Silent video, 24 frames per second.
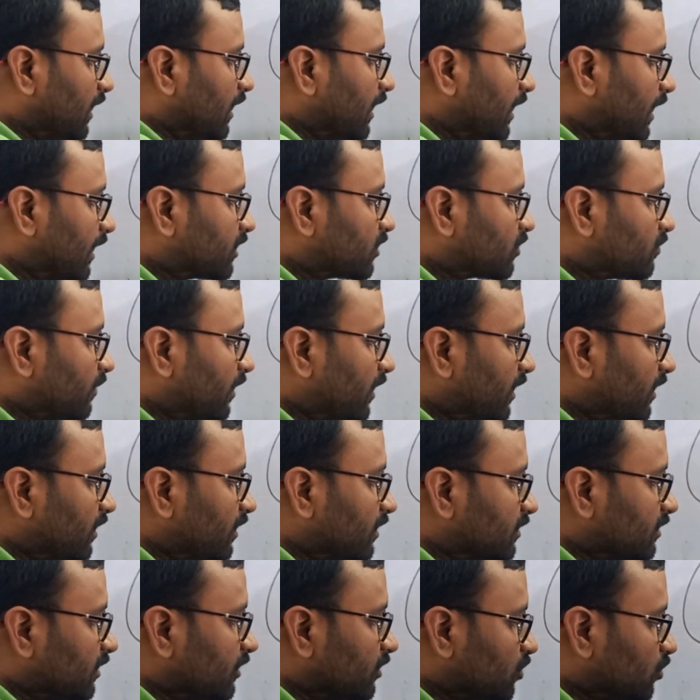x
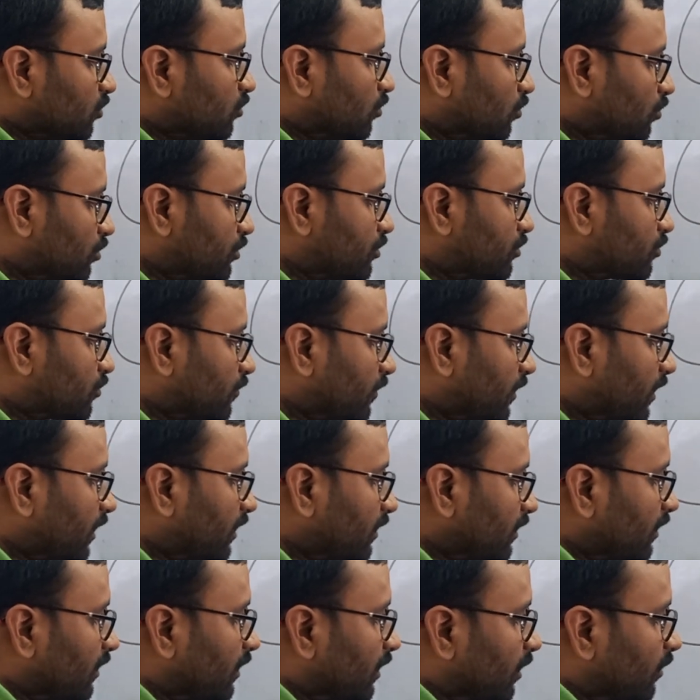minus h whole
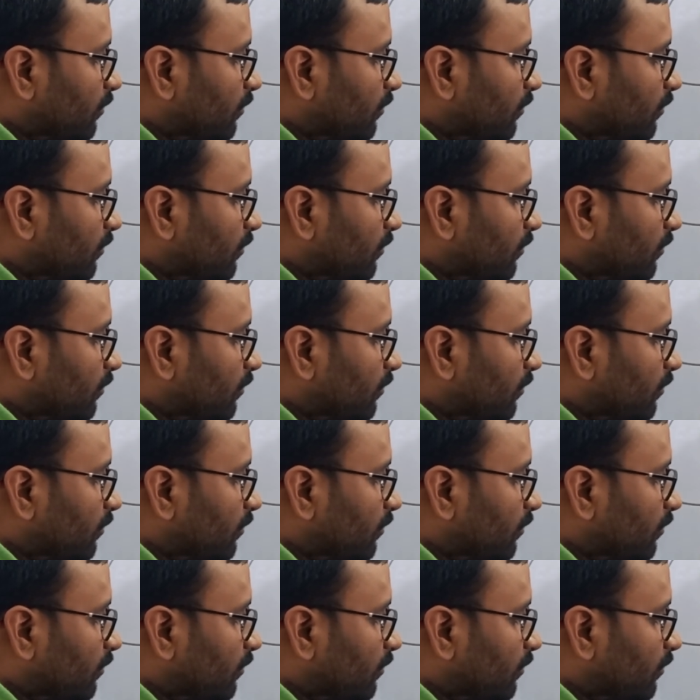square